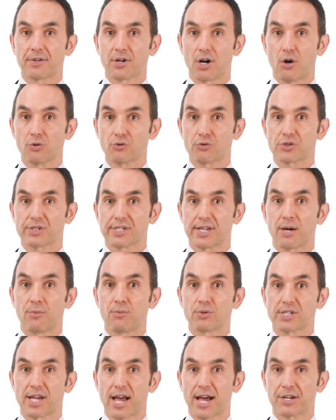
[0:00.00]
that ultrasound
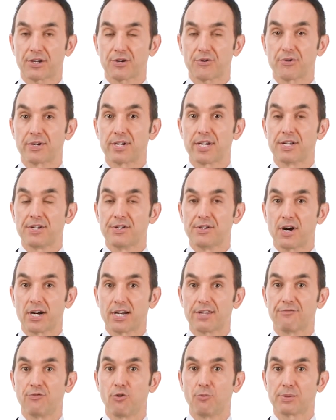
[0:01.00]
was accurate in
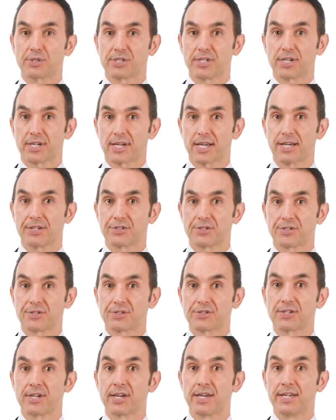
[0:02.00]
94% of
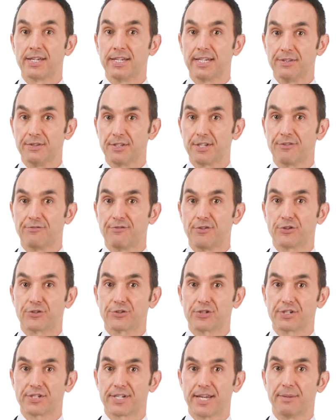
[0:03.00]
cases in the
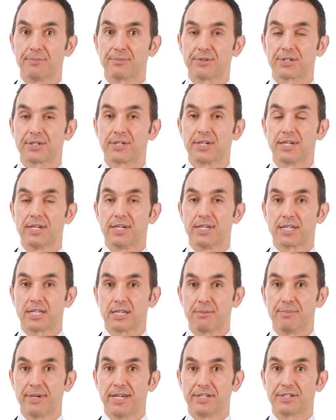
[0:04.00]
first attempt,
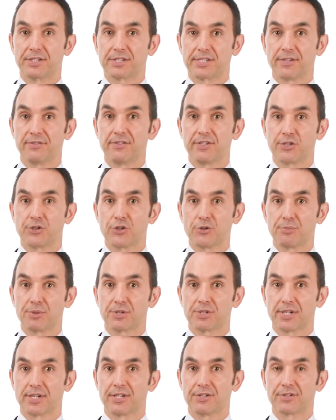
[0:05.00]
compared to
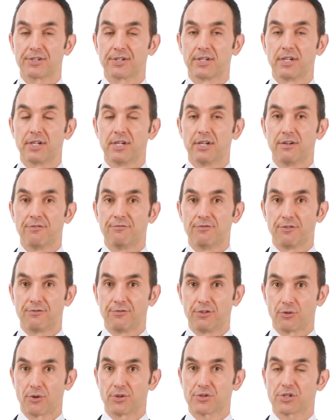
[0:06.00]
72% for
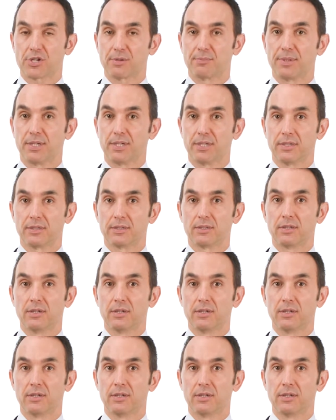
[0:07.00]
fluoroscopy.